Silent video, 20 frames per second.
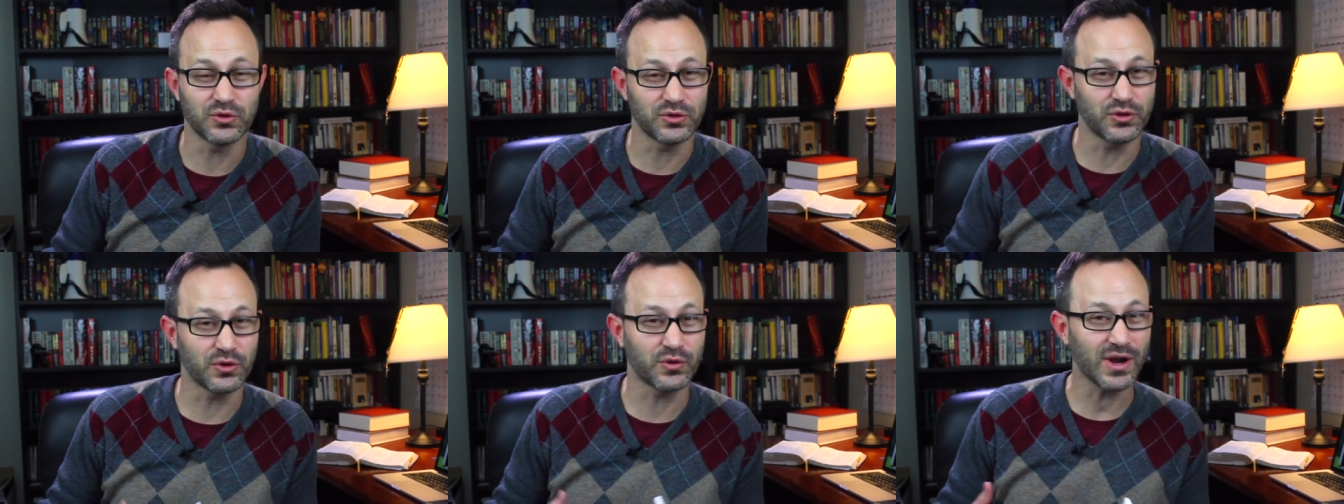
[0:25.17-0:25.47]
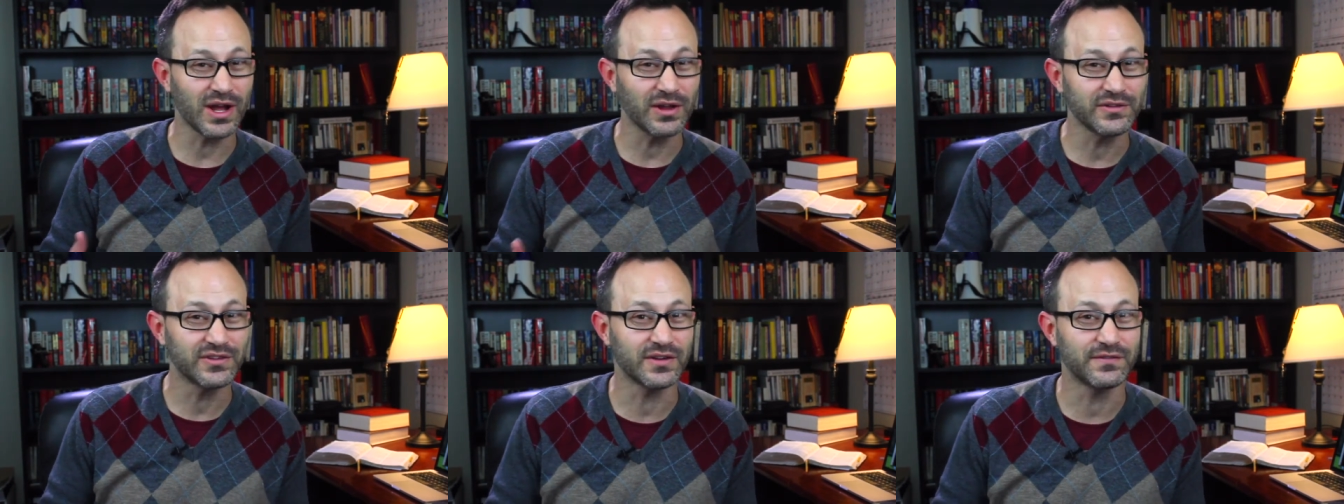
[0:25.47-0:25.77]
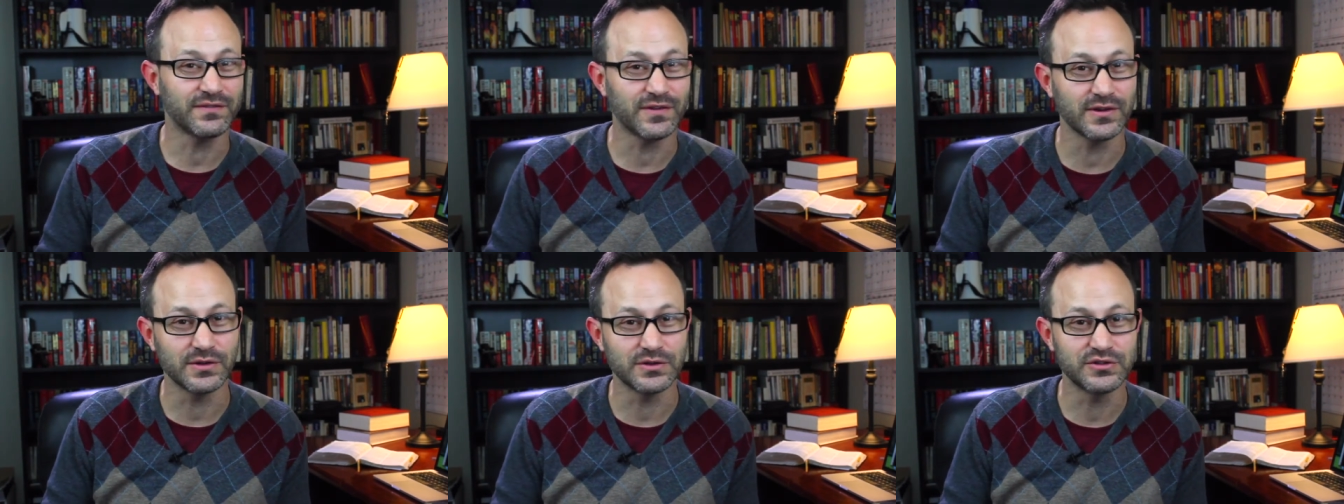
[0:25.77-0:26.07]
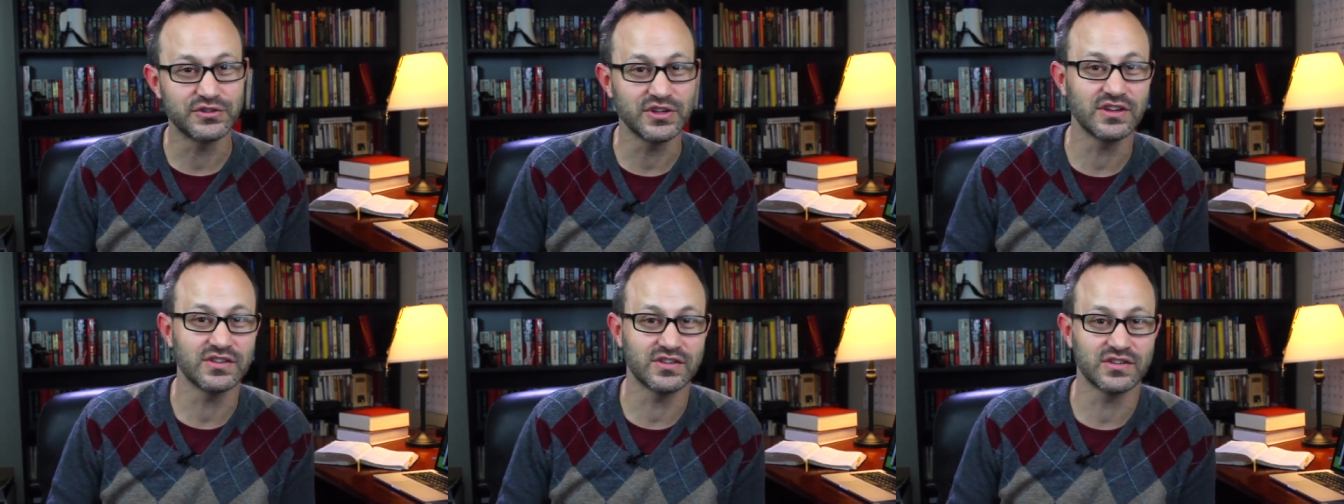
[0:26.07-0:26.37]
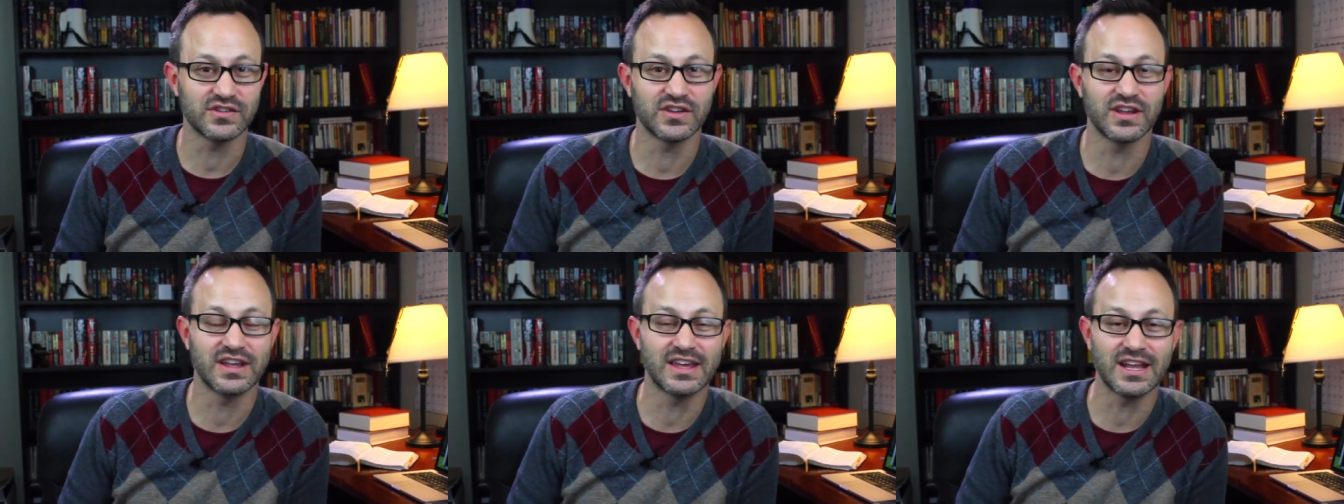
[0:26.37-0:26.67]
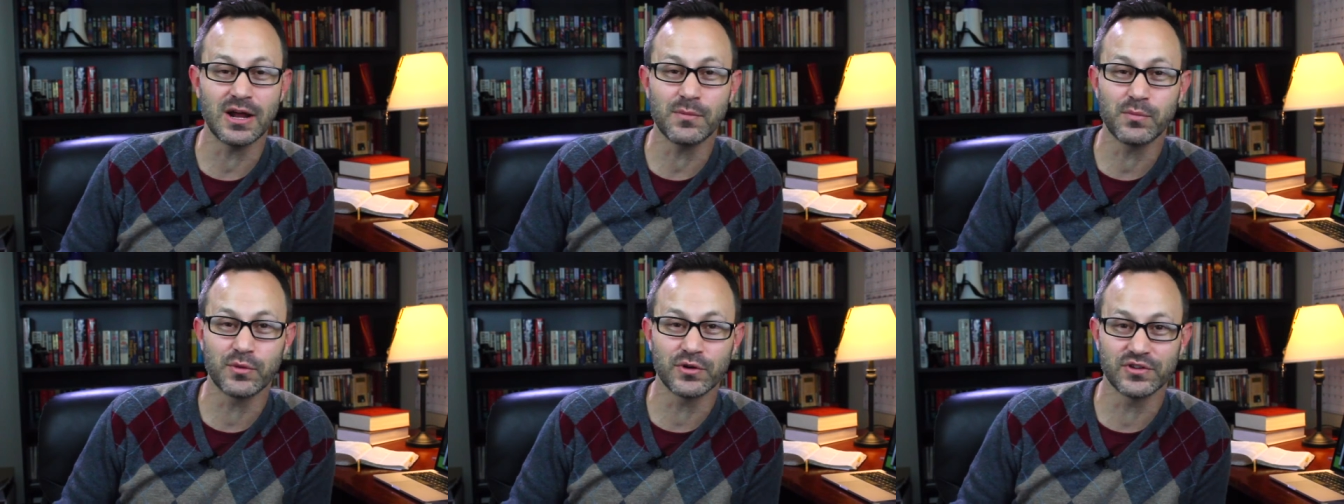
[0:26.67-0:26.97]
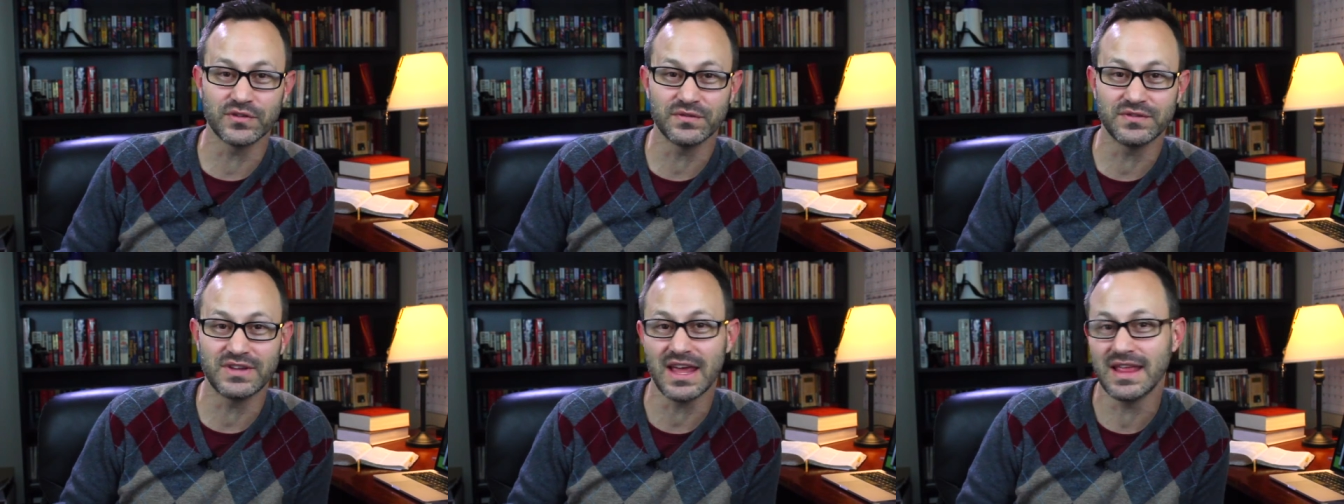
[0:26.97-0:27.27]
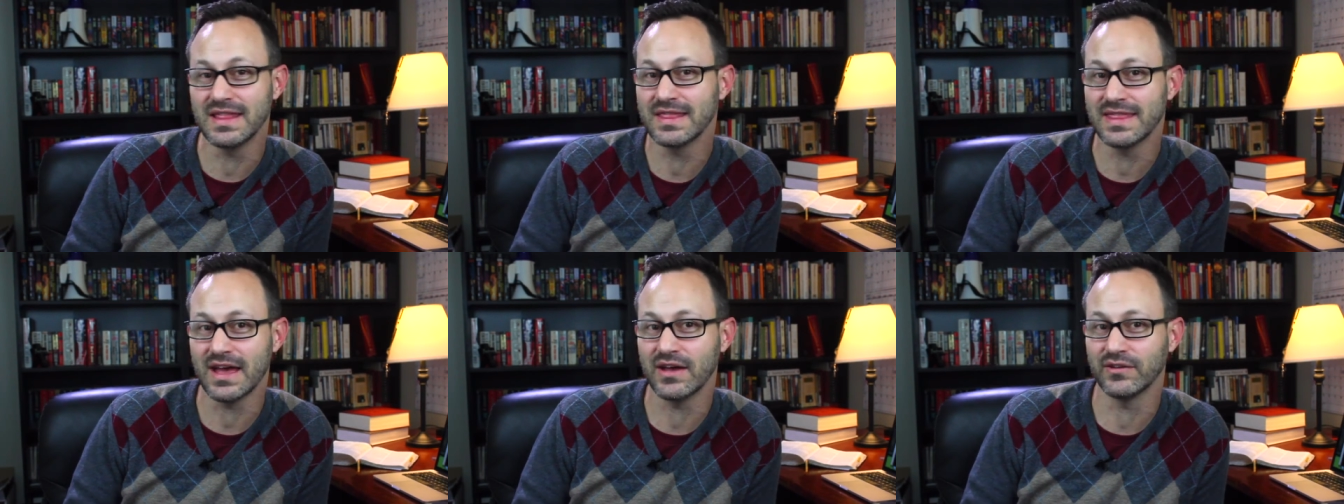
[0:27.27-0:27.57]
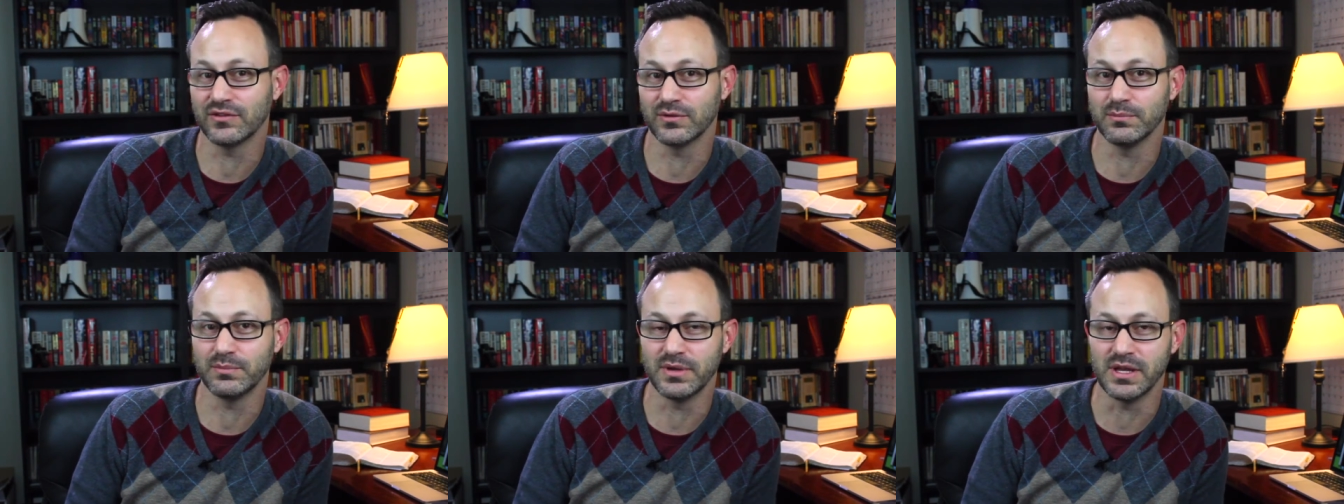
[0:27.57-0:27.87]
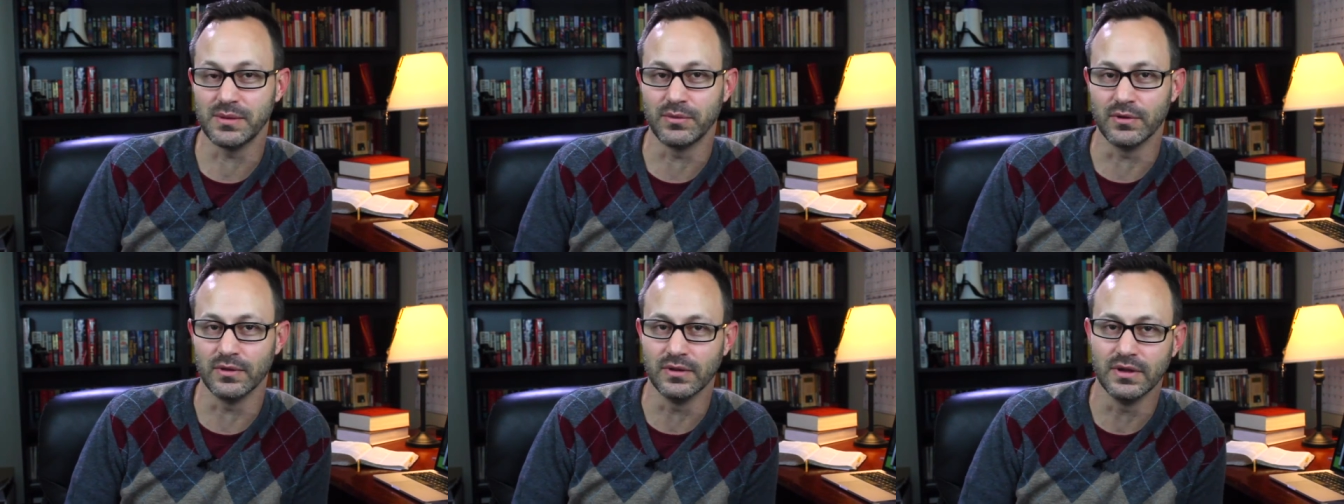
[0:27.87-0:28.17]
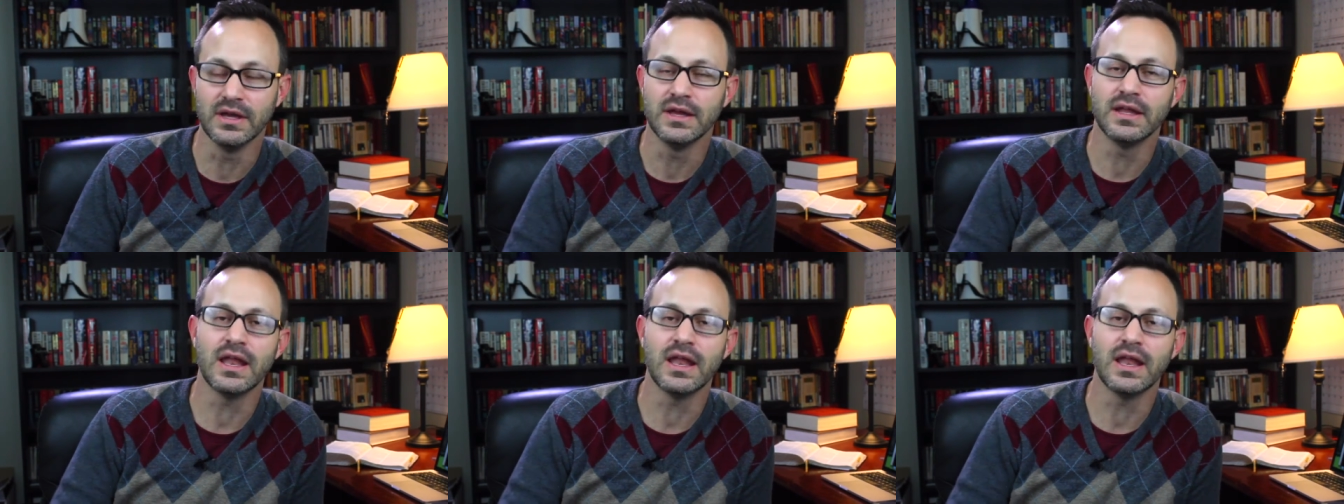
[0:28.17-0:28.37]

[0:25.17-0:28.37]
the crowds that follow Jesus could get upwards of 10,000 people.